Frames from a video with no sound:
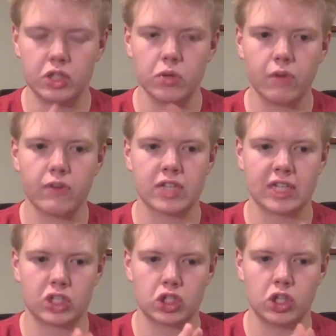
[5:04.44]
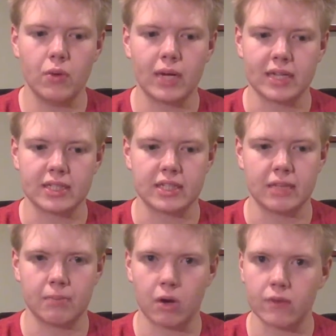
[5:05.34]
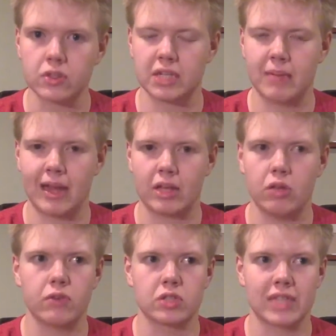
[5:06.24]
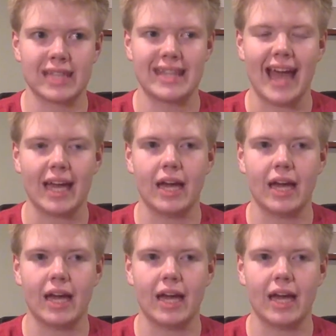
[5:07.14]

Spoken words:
universe has shown us in the Marvel Cinematic Universe that that